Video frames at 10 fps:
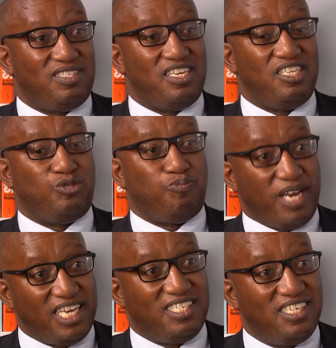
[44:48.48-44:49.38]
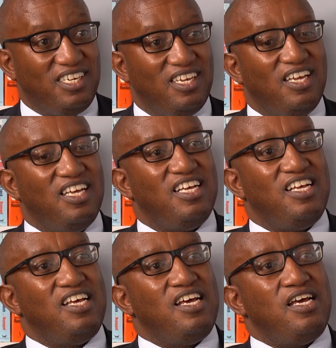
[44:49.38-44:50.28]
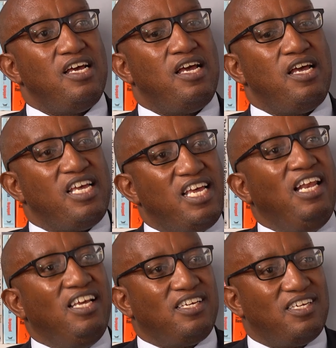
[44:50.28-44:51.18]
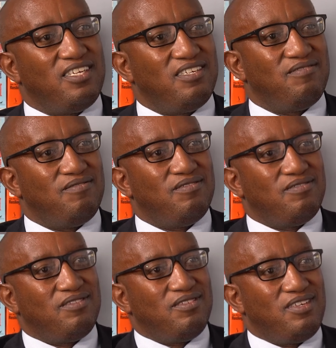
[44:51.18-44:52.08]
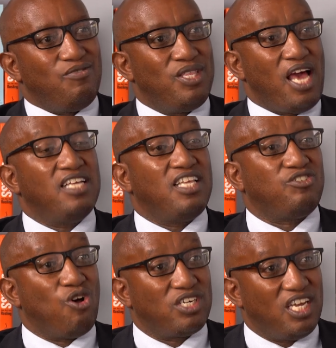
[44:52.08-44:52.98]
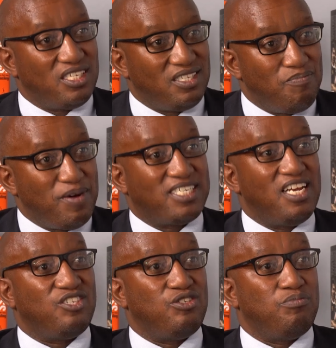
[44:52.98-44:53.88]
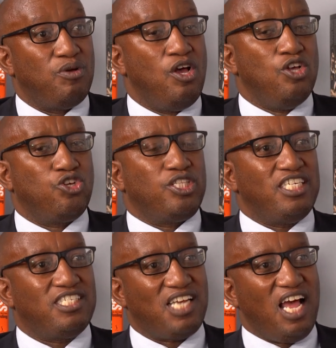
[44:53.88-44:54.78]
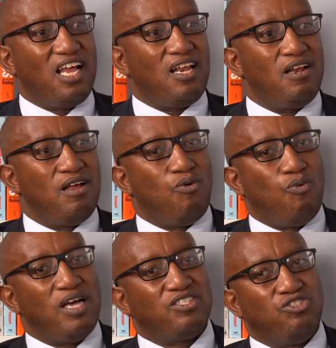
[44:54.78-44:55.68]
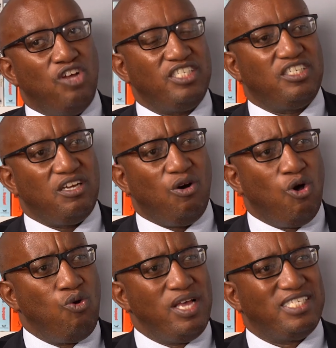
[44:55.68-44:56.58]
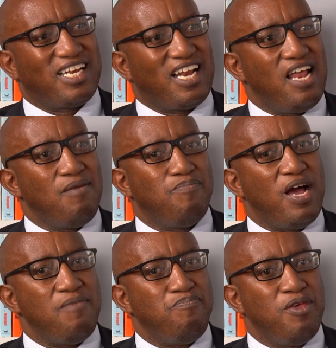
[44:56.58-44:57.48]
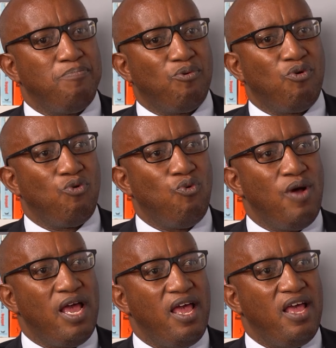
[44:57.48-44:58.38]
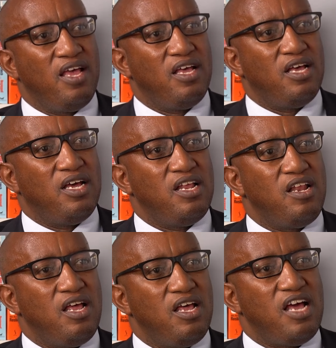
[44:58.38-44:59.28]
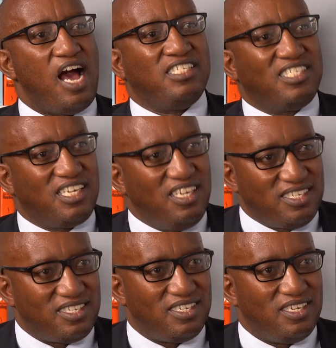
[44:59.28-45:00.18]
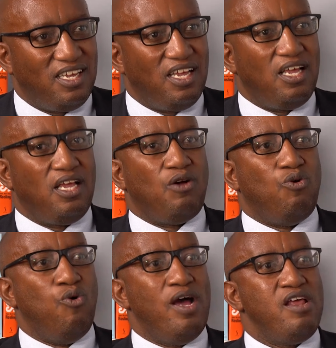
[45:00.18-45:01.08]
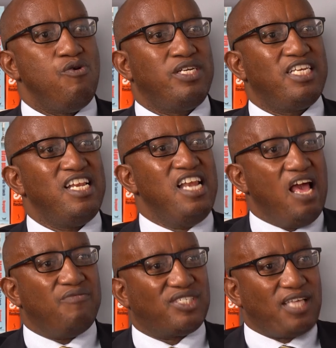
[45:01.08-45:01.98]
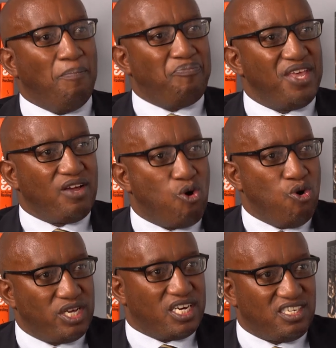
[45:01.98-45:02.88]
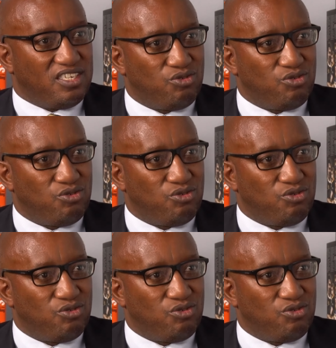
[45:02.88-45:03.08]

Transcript: and he's spreading uh, healing with other doctors in partnership. So the struggle was not always run by people who were unskilled, who, were, who didn't have something concrete to